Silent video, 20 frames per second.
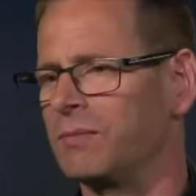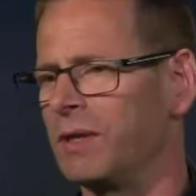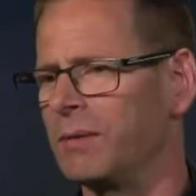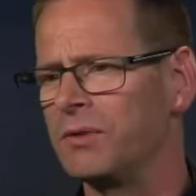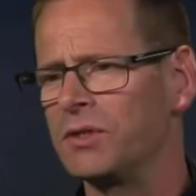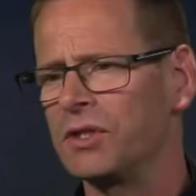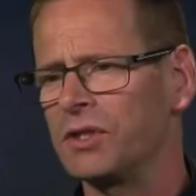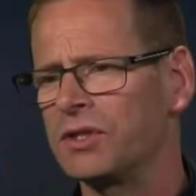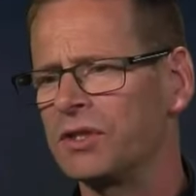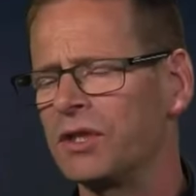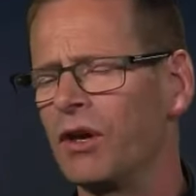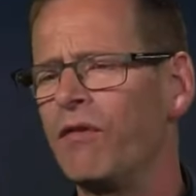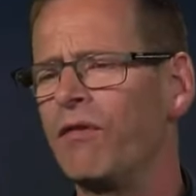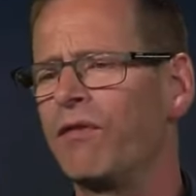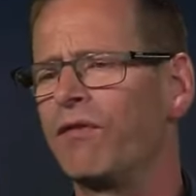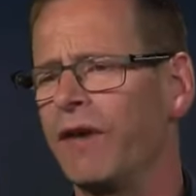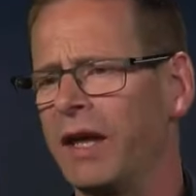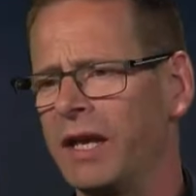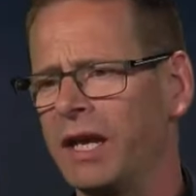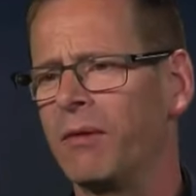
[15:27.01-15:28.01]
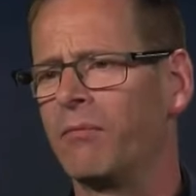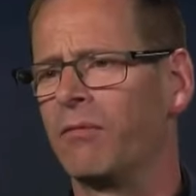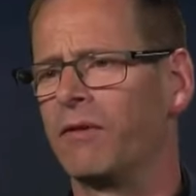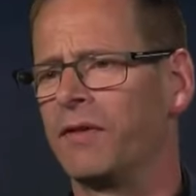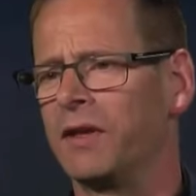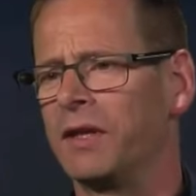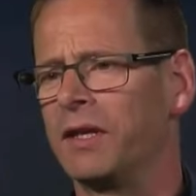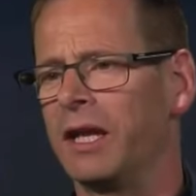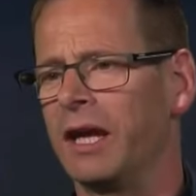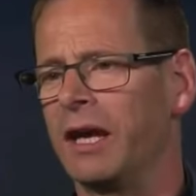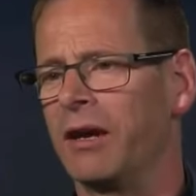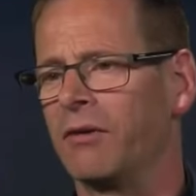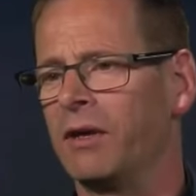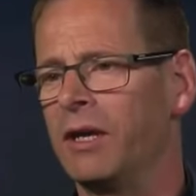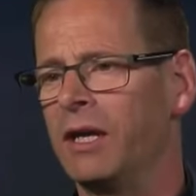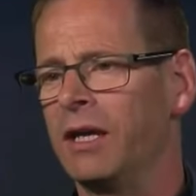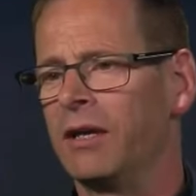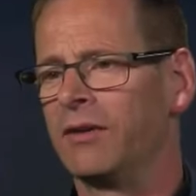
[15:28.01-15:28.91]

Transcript: People are just so fed up with it now.